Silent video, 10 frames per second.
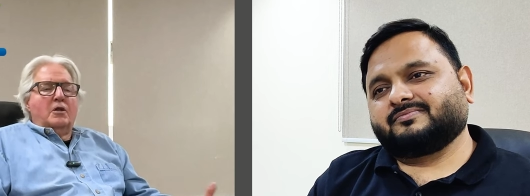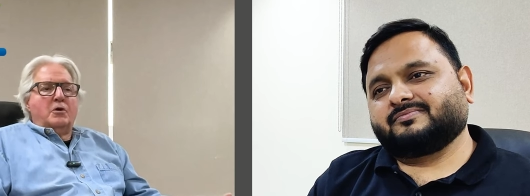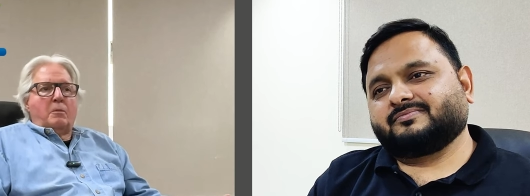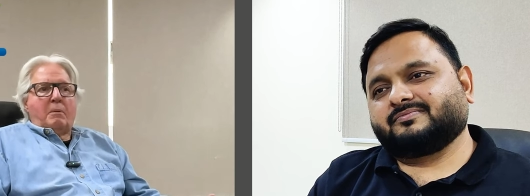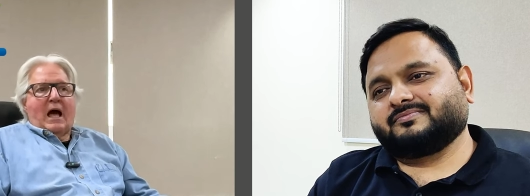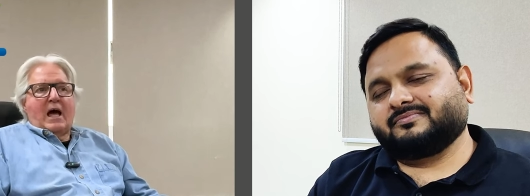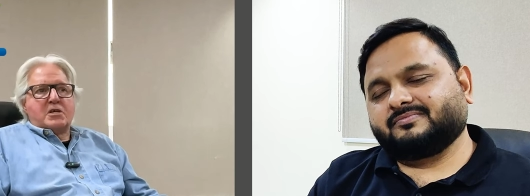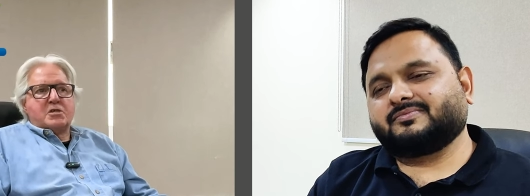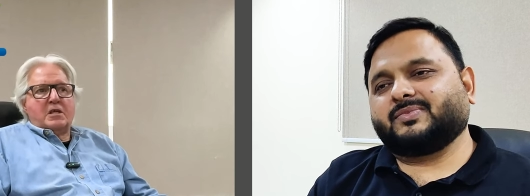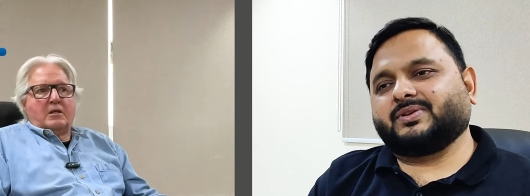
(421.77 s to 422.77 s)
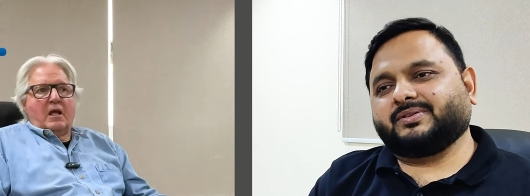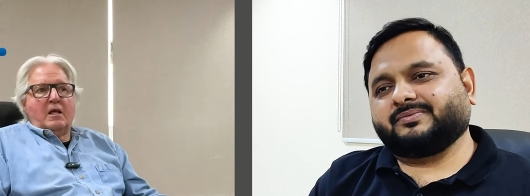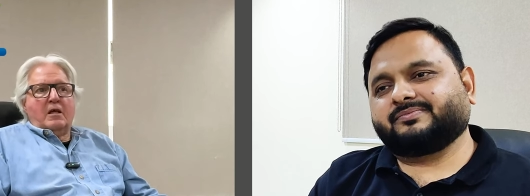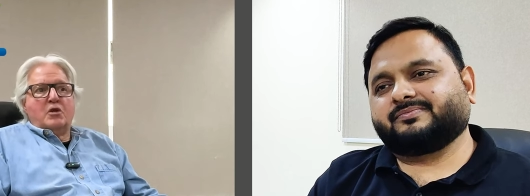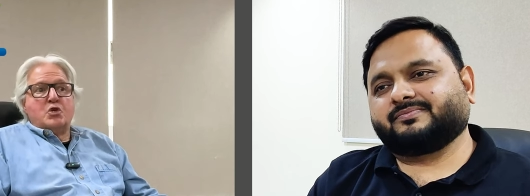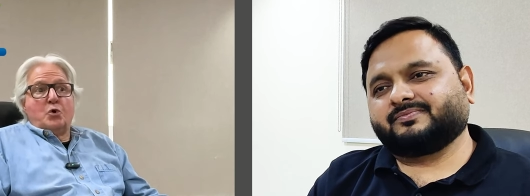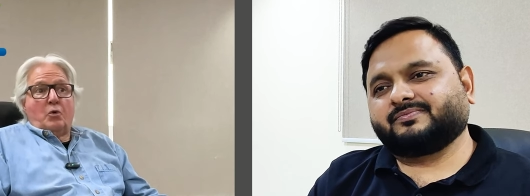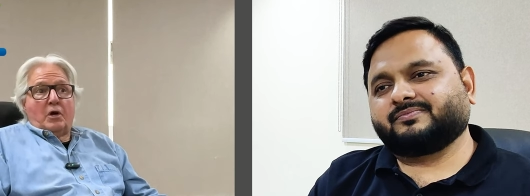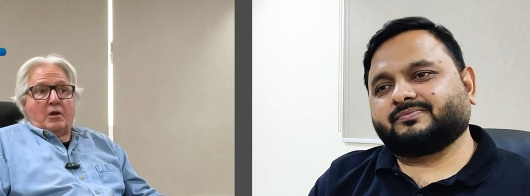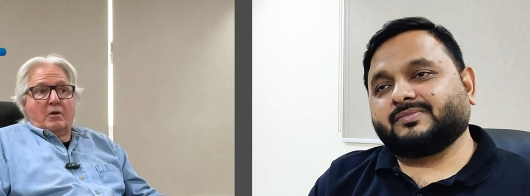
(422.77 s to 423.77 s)
Speaker 1: in their past that yeah. they
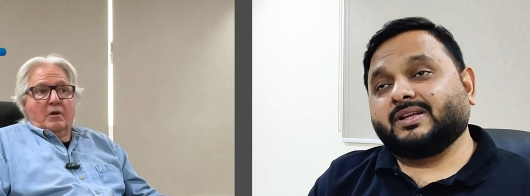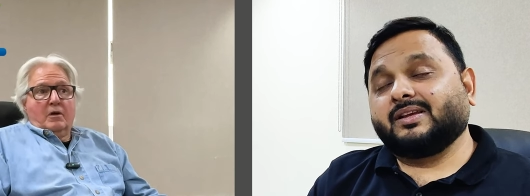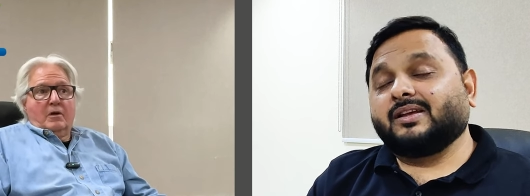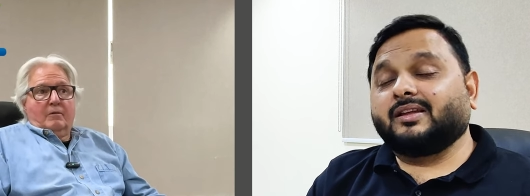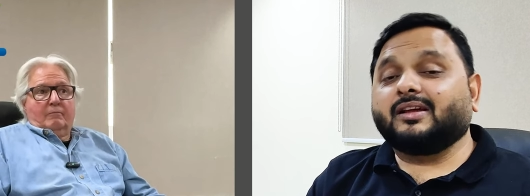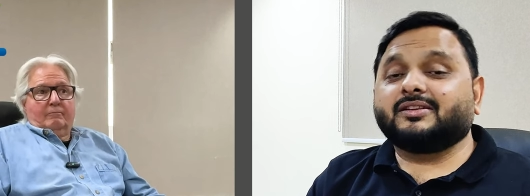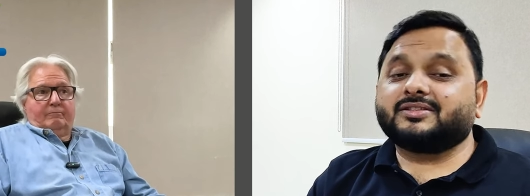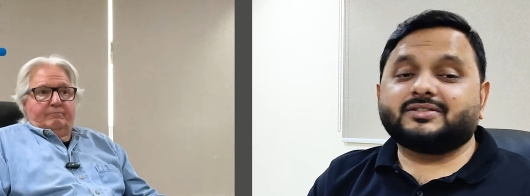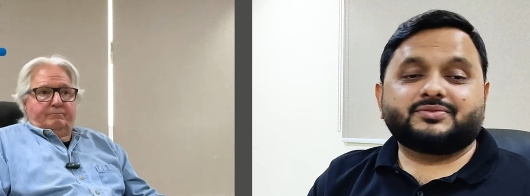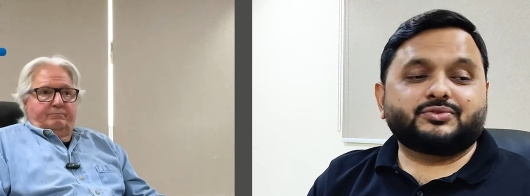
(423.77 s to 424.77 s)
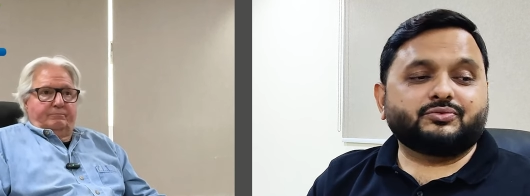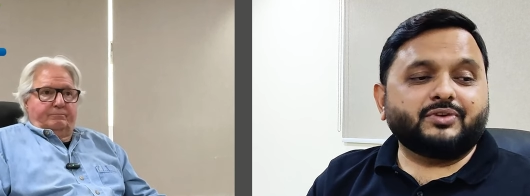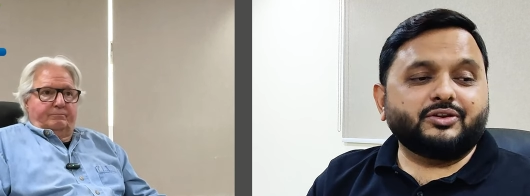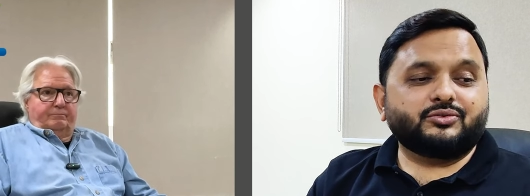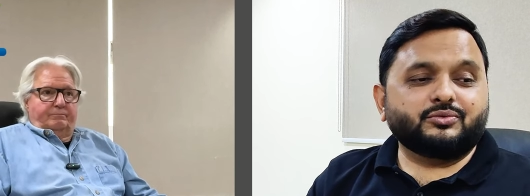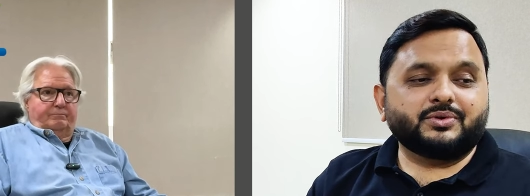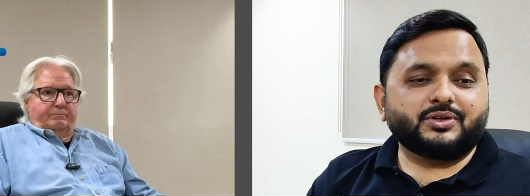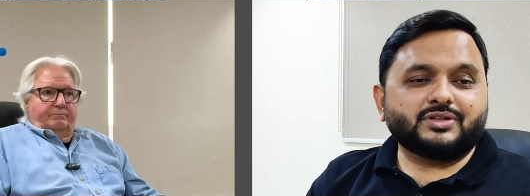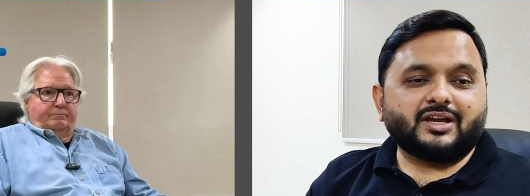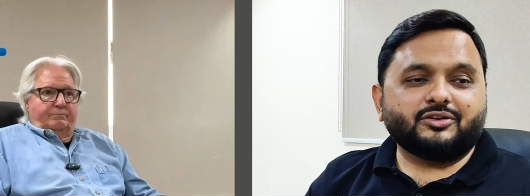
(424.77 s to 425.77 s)
enjoyed.
Speaker 2: Yeah, this is very true
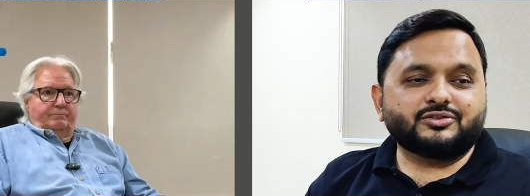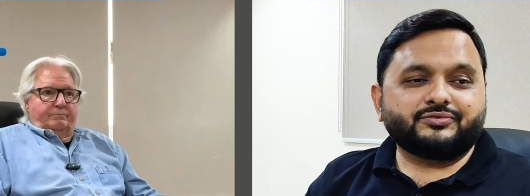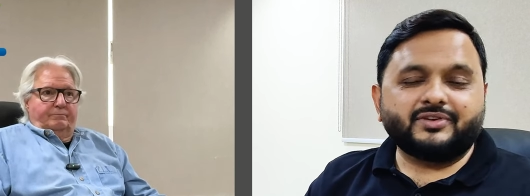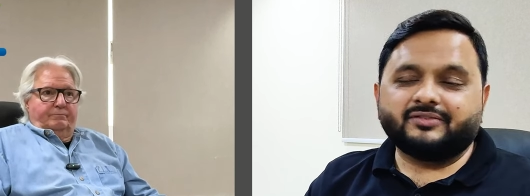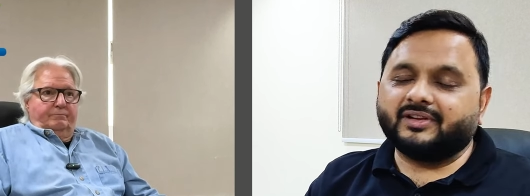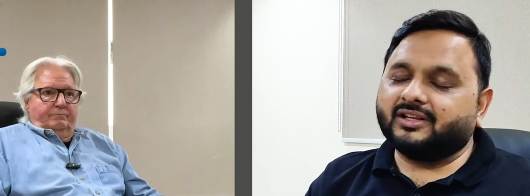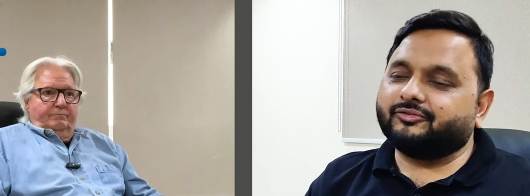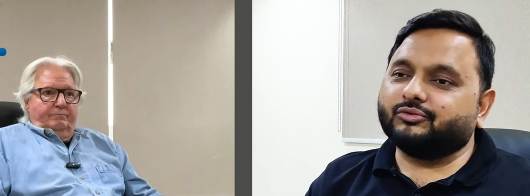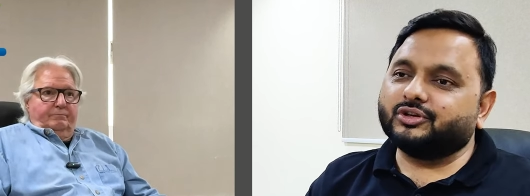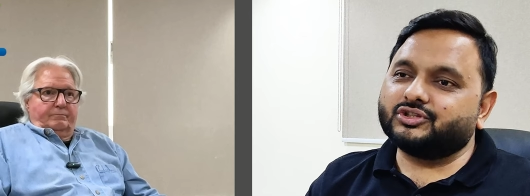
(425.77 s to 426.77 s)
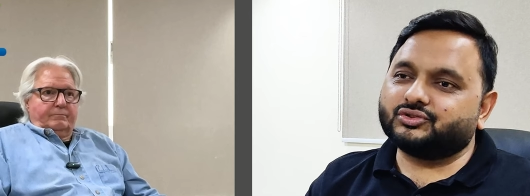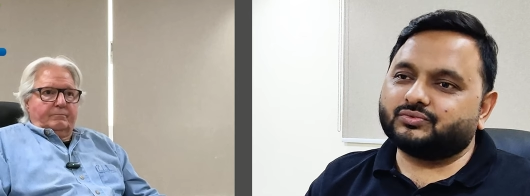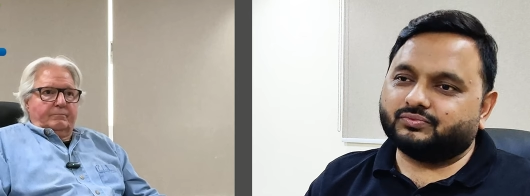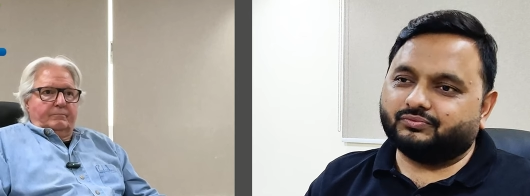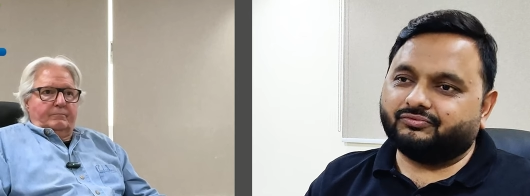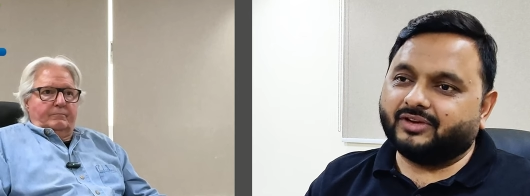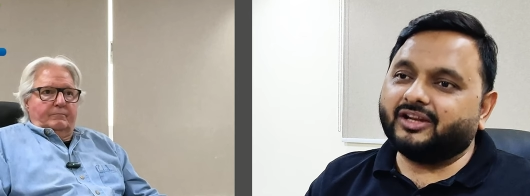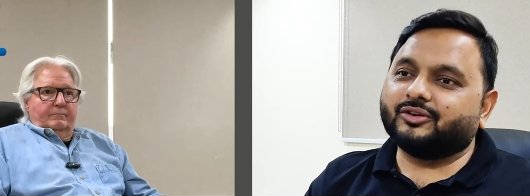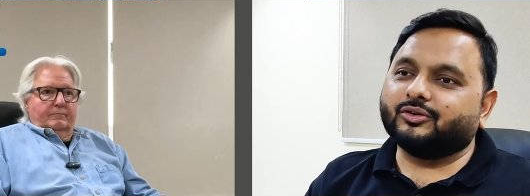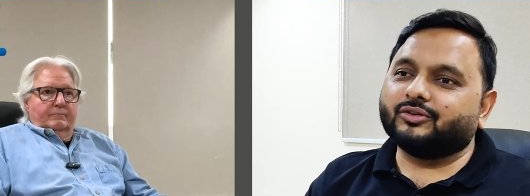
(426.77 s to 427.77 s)
because I also feel when the food is
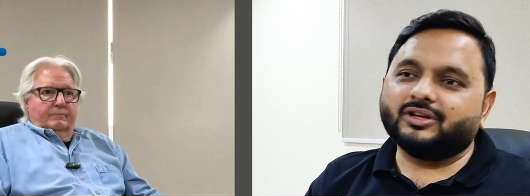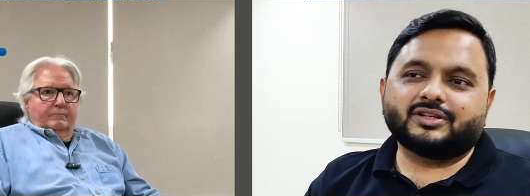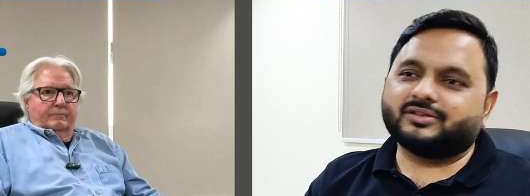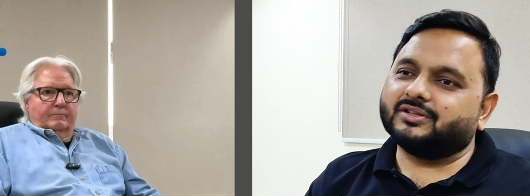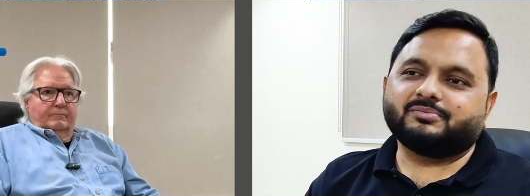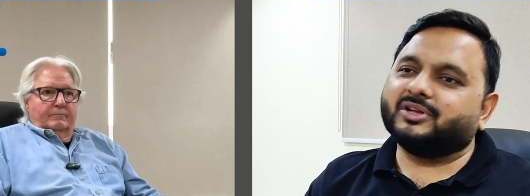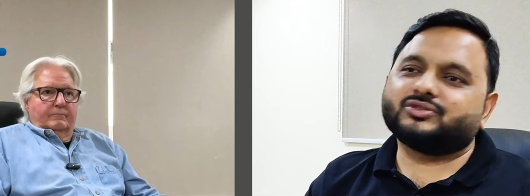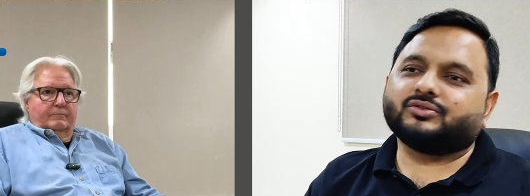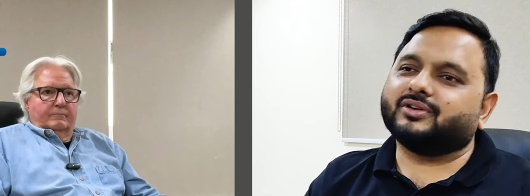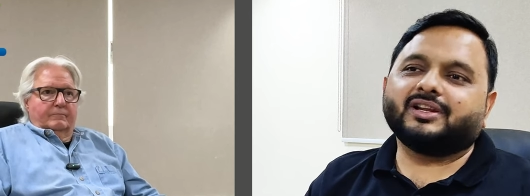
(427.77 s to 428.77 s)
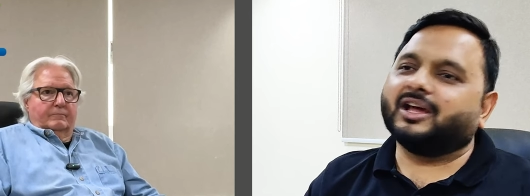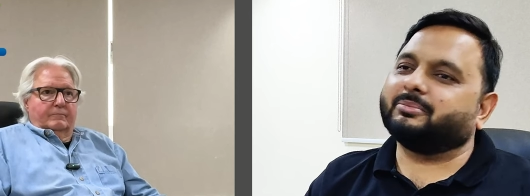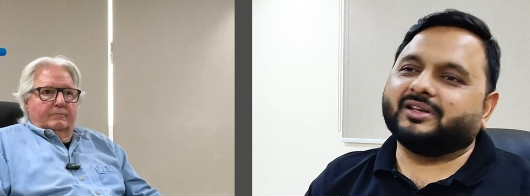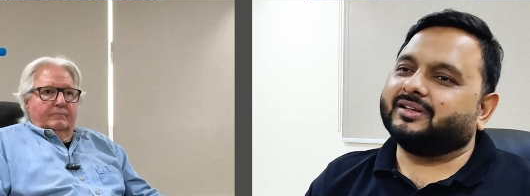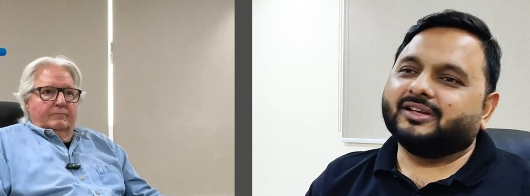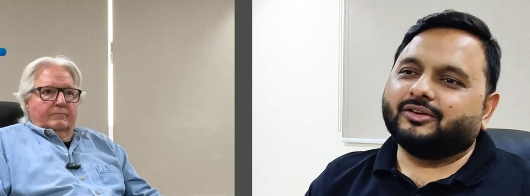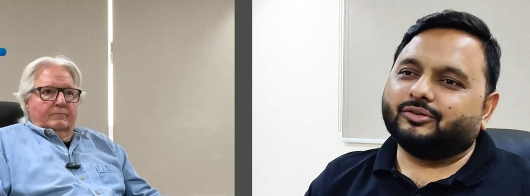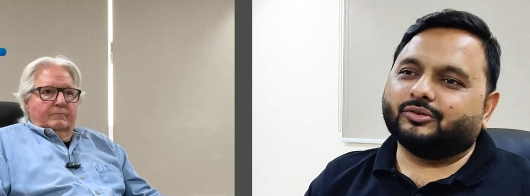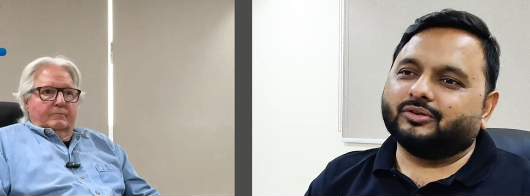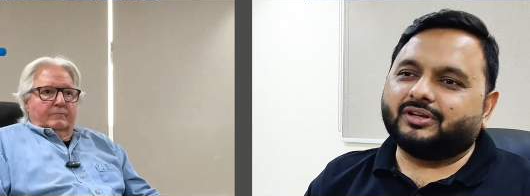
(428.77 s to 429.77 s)
very good, it, it makes you really happy
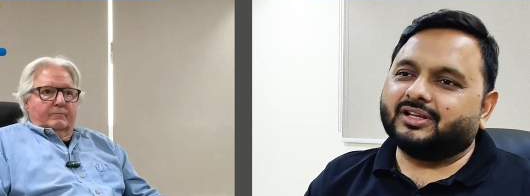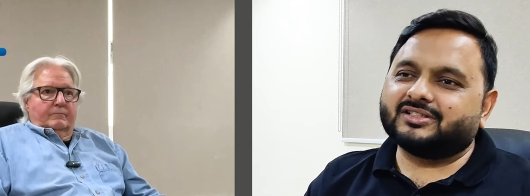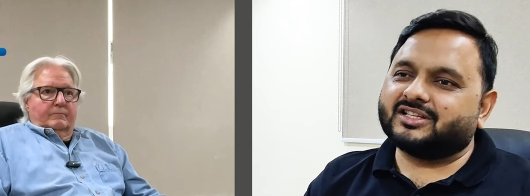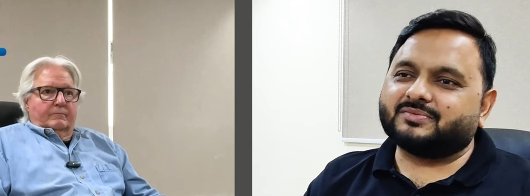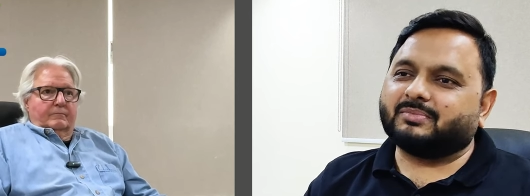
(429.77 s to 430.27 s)
you know, there is a